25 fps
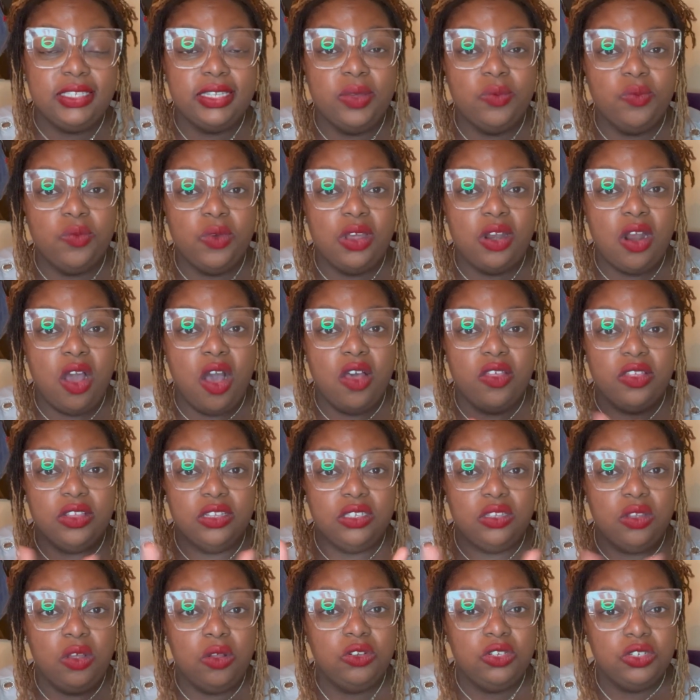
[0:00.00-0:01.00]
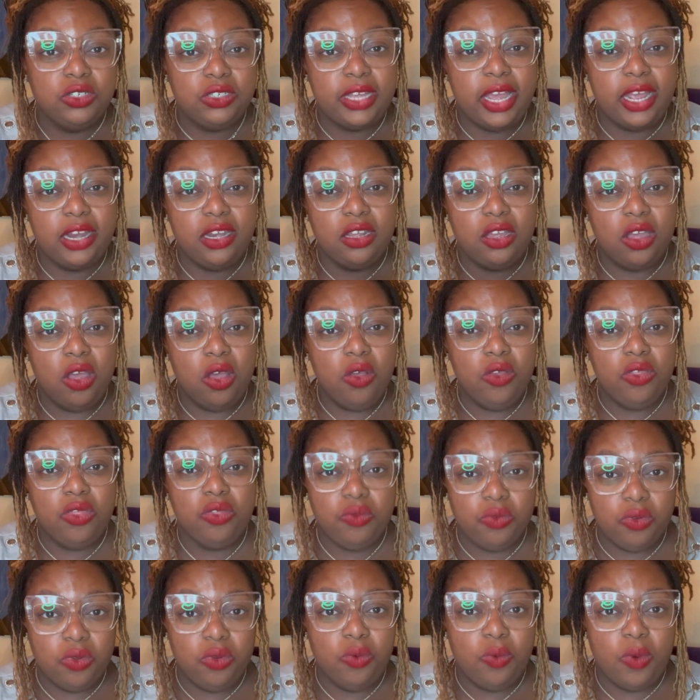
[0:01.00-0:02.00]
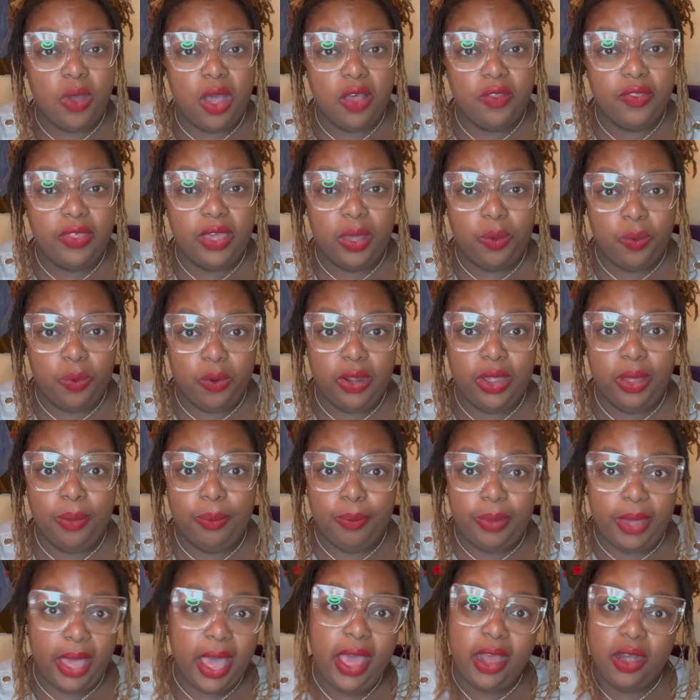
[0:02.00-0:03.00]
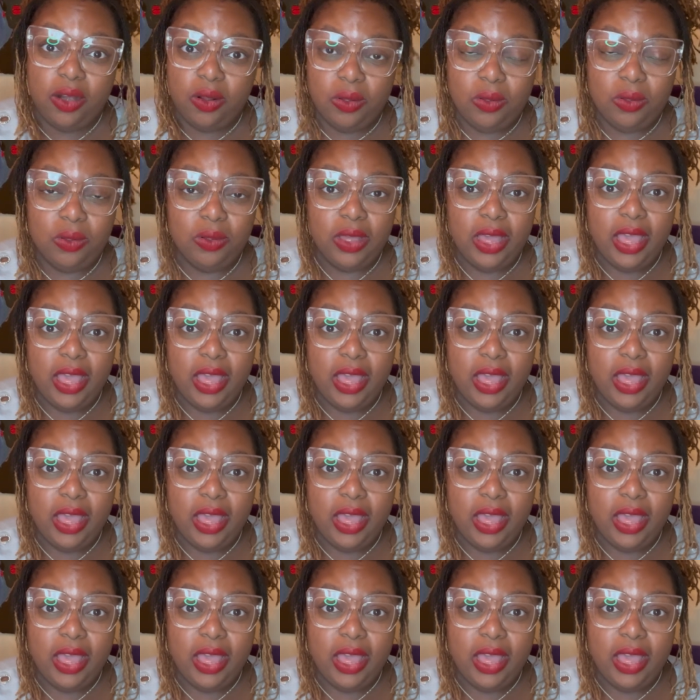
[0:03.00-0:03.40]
and what all the soldiers had to go through while they were in battle.